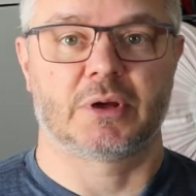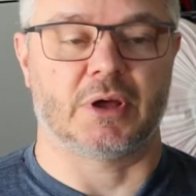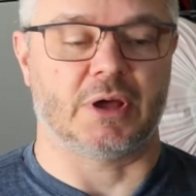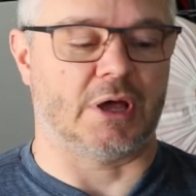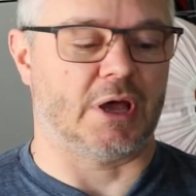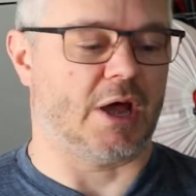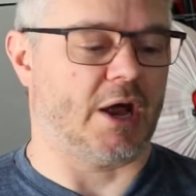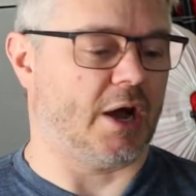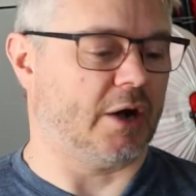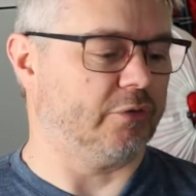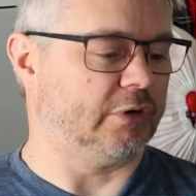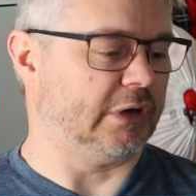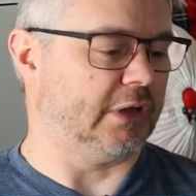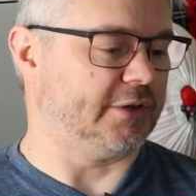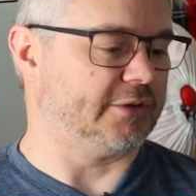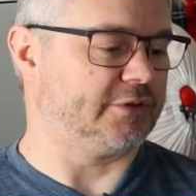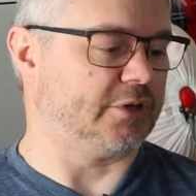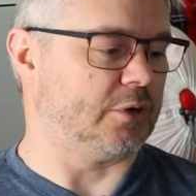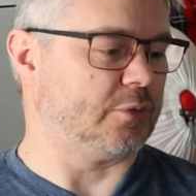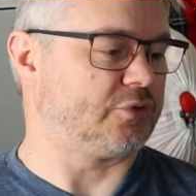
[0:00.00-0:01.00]
Uh, I really
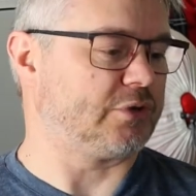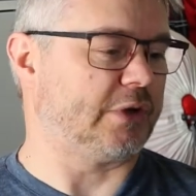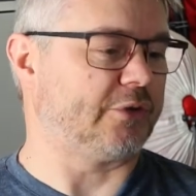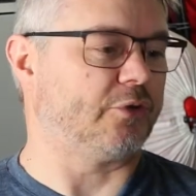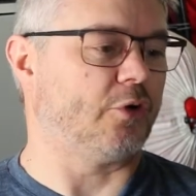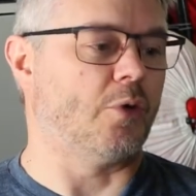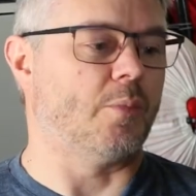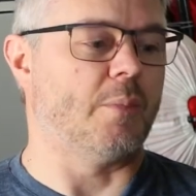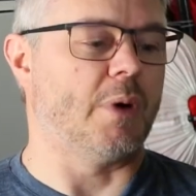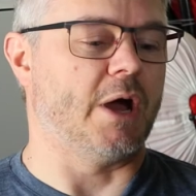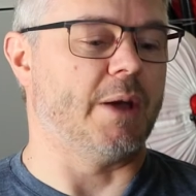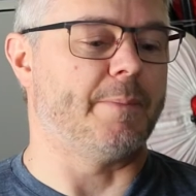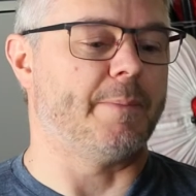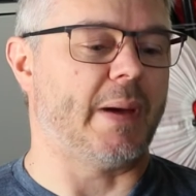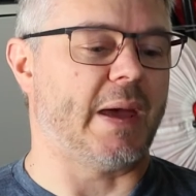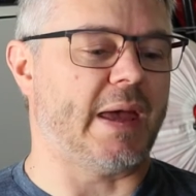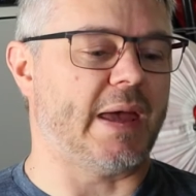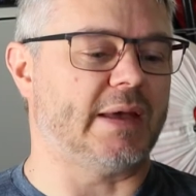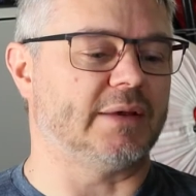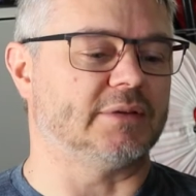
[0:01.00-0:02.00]
like sternum straps on my
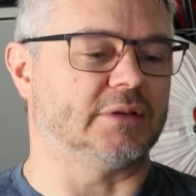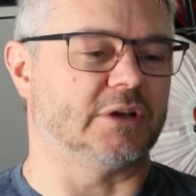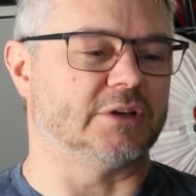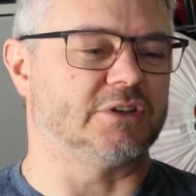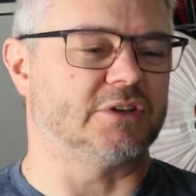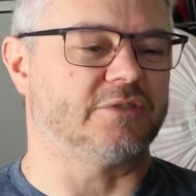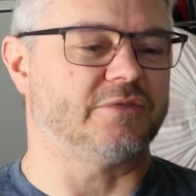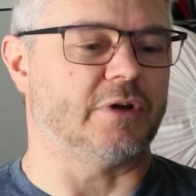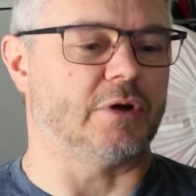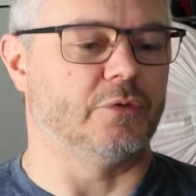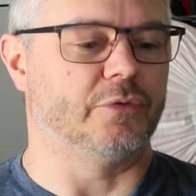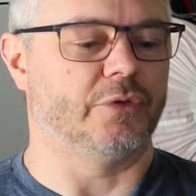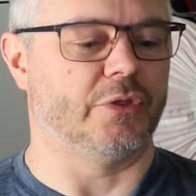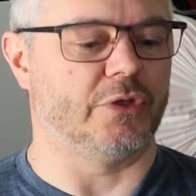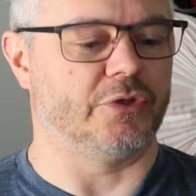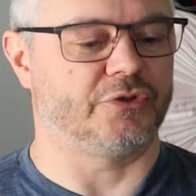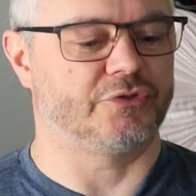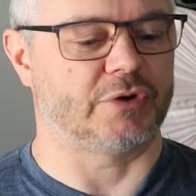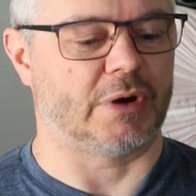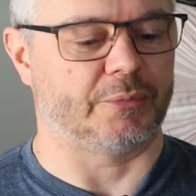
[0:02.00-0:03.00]
bags and I just felt
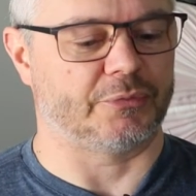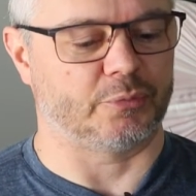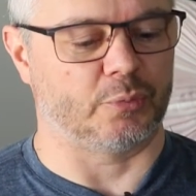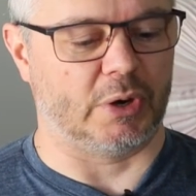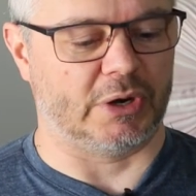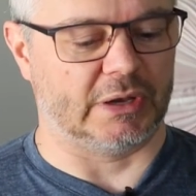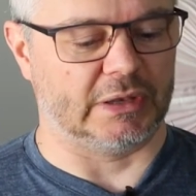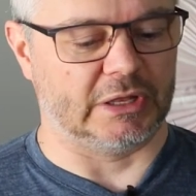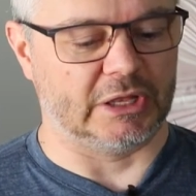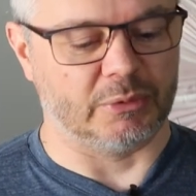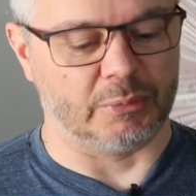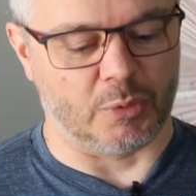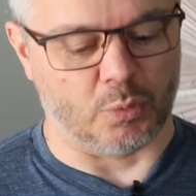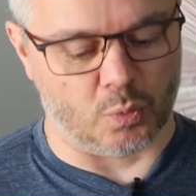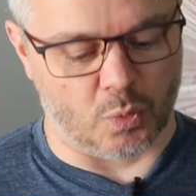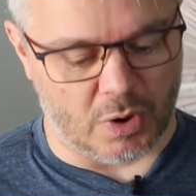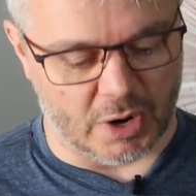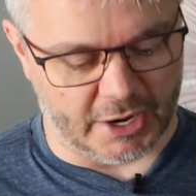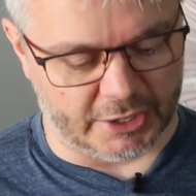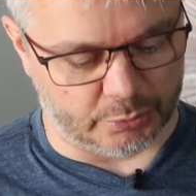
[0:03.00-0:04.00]
that the straps went a little bit
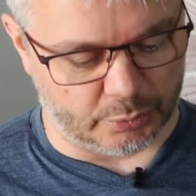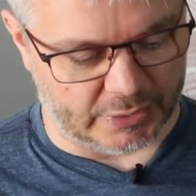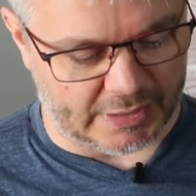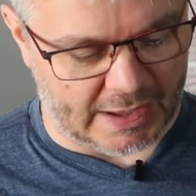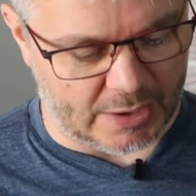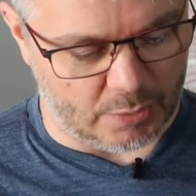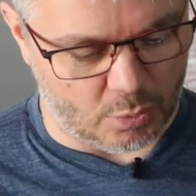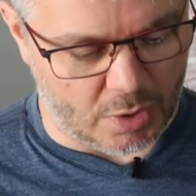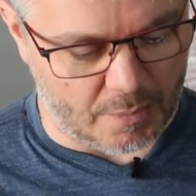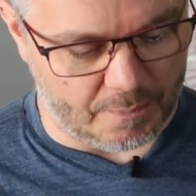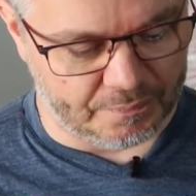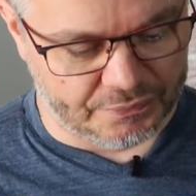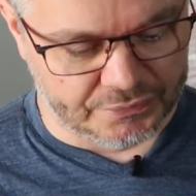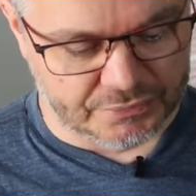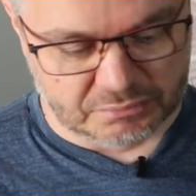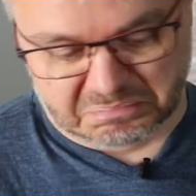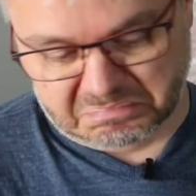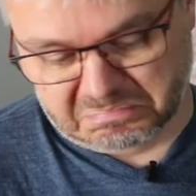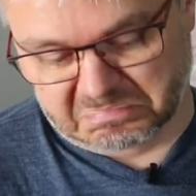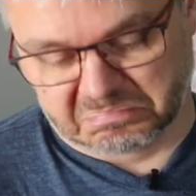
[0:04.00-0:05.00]
wide without one,
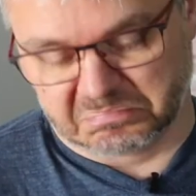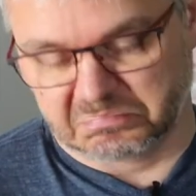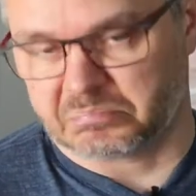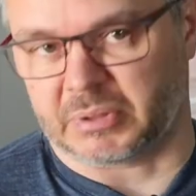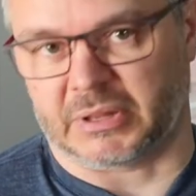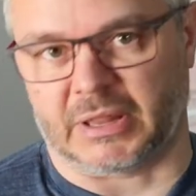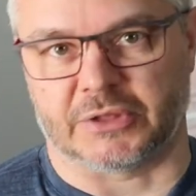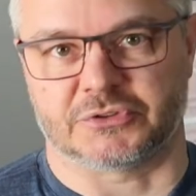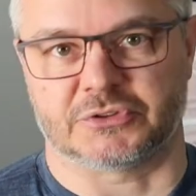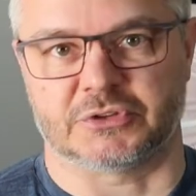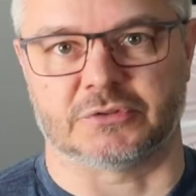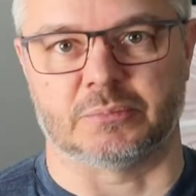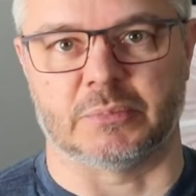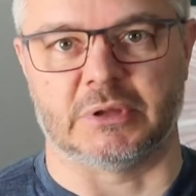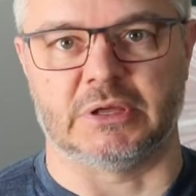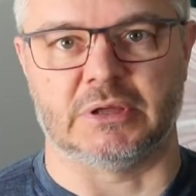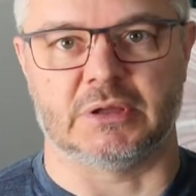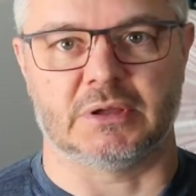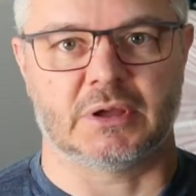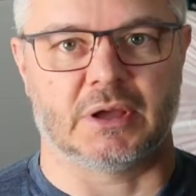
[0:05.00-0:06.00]
but that's just
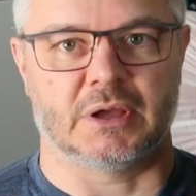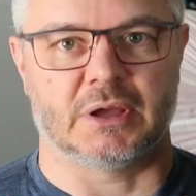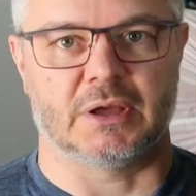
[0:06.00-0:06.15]
me.